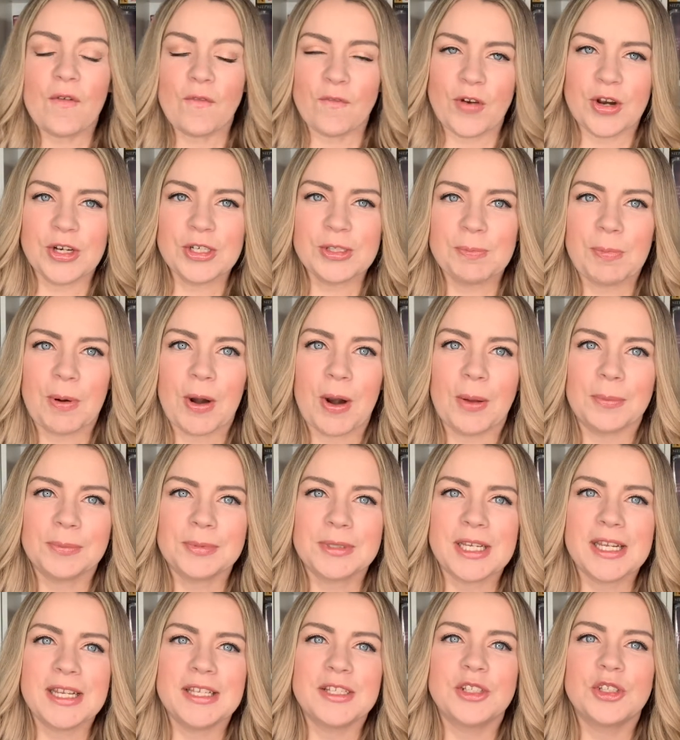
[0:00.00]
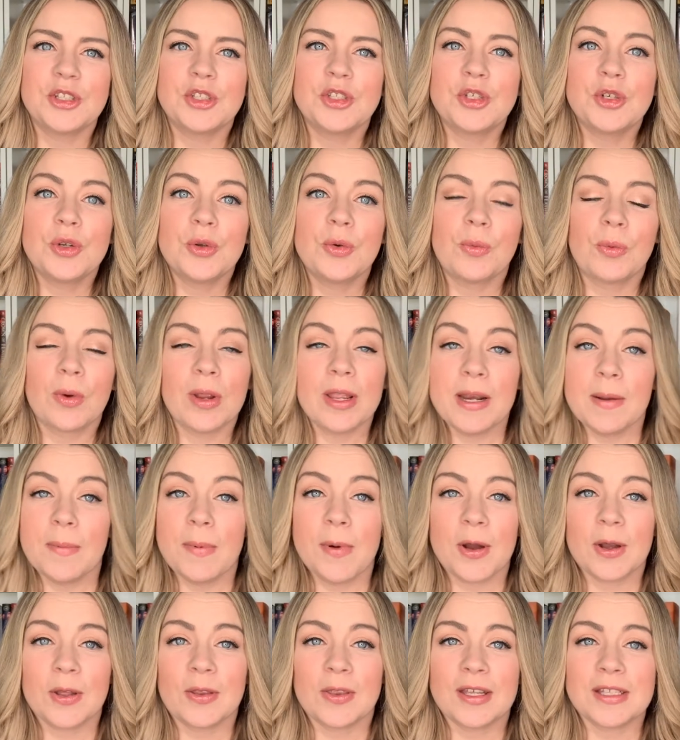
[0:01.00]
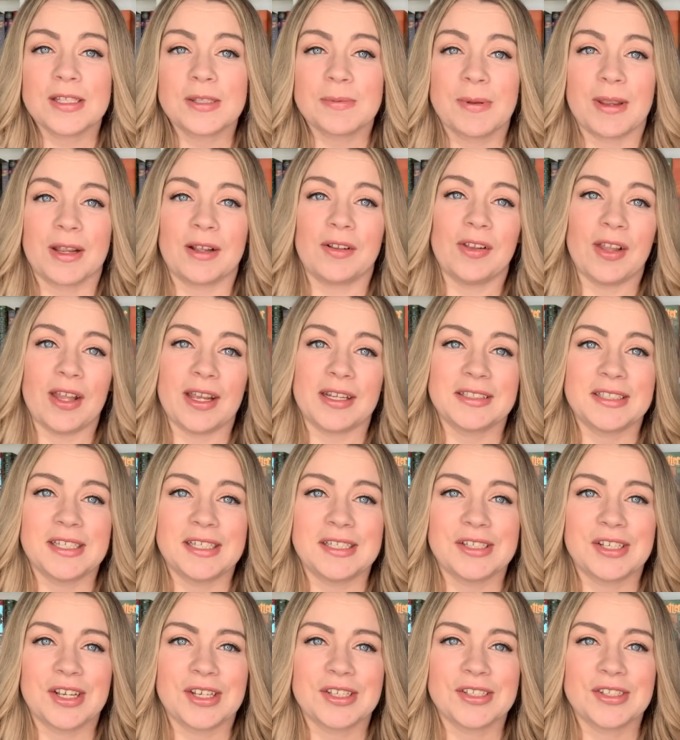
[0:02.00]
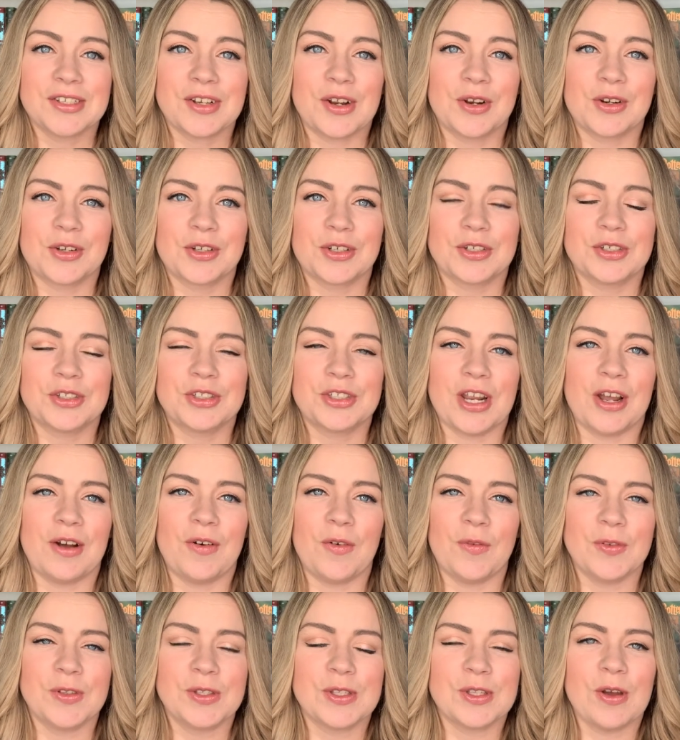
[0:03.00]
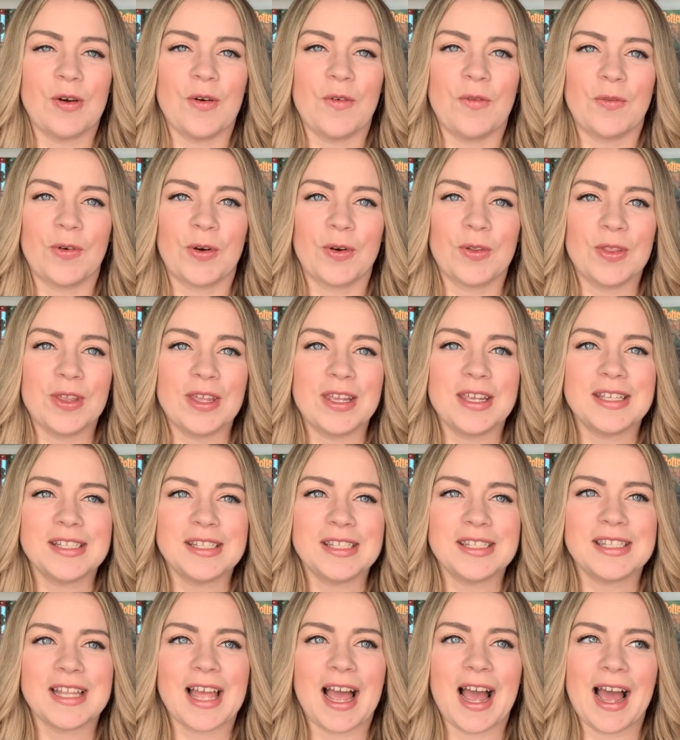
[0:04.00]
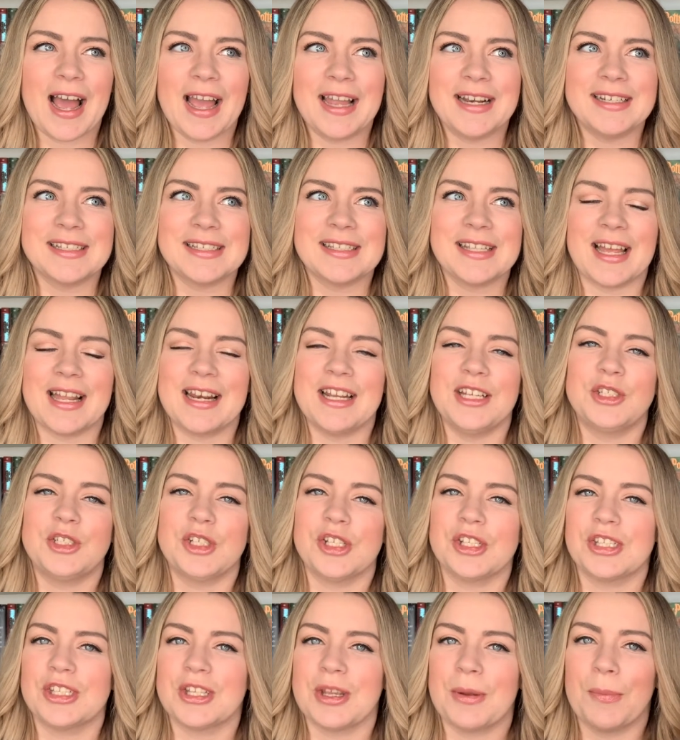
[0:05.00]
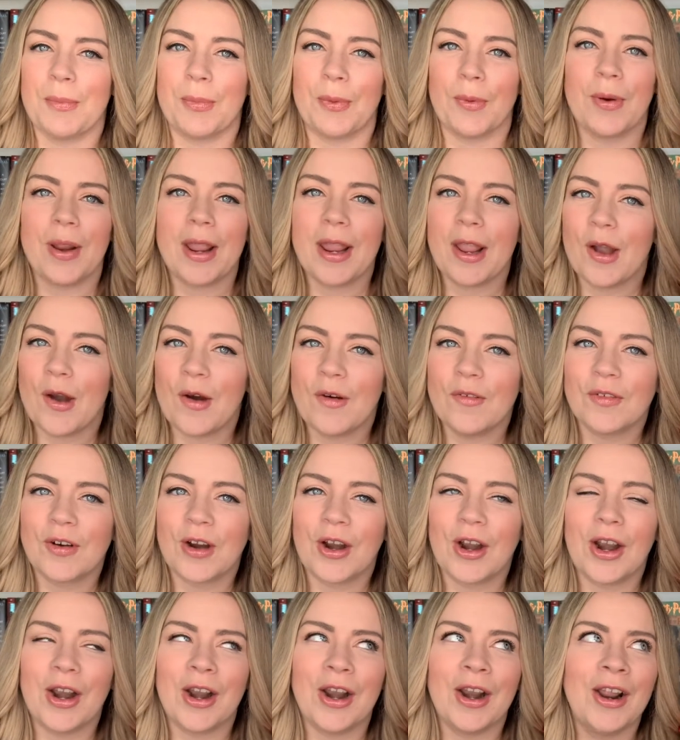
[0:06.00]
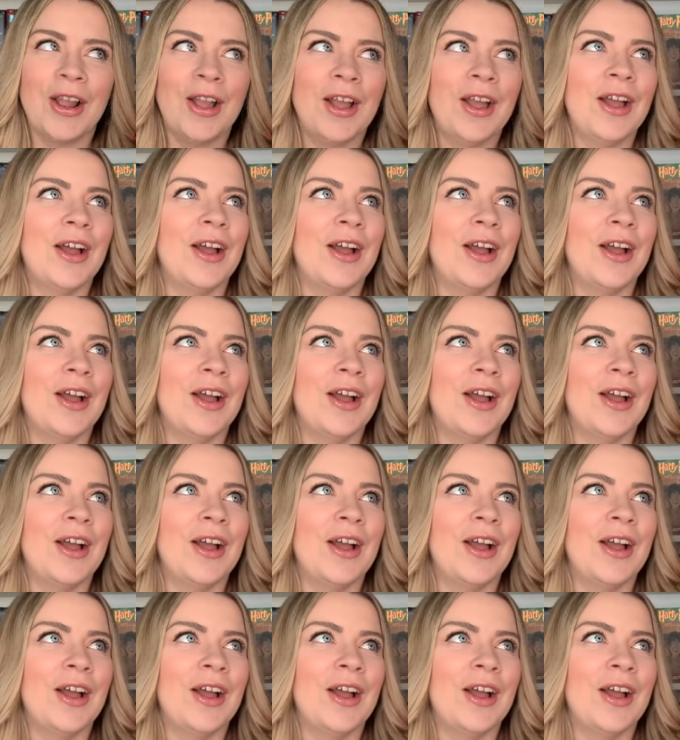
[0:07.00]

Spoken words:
first prompt is to read a book that's been collecting dust on your shelf. So for this, I decided just to bring over